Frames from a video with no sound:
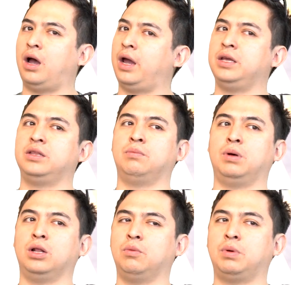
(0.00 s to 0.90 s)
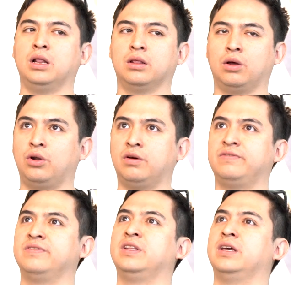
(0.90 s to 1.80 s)
I developed a lot
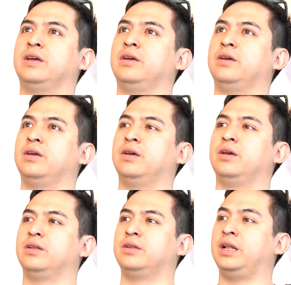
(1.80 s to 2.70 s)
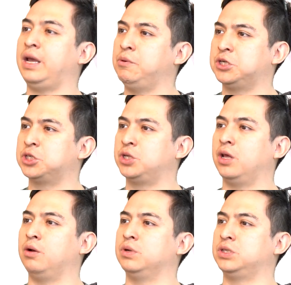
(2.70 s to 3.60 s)
of the language
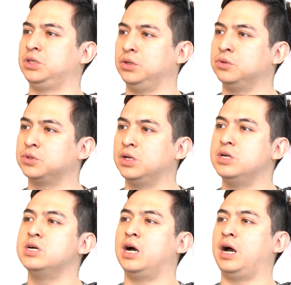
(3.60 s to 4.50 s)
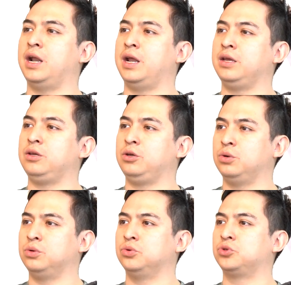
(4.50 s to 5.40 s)
that I was used, and I
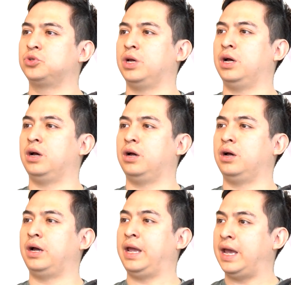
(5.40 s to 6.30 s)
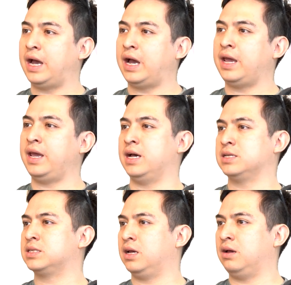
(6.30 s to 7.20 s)
use AI
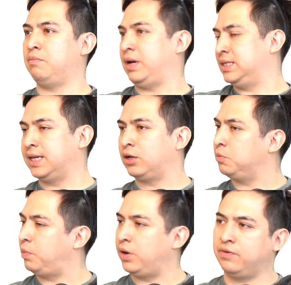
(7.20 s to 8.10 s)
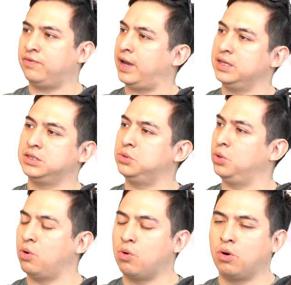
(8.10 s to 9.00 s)
as my second pair of eyes
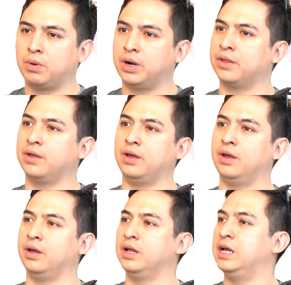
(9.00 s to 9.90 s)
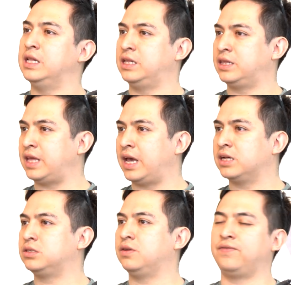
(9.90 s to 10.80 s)
to go over the
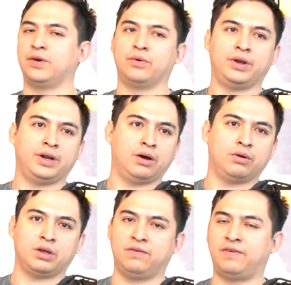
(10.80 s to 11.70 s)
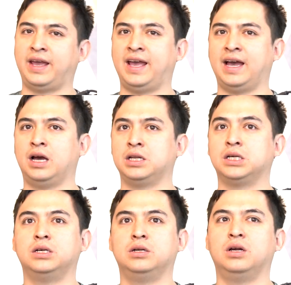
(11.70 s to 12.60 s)
text to figure it out if I
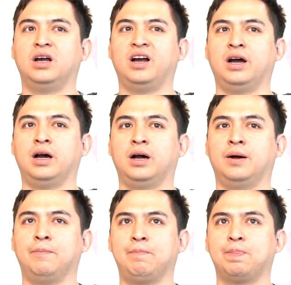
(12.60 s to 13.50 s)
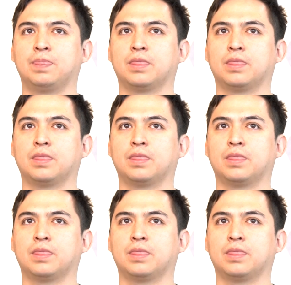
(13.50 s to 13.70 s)
had to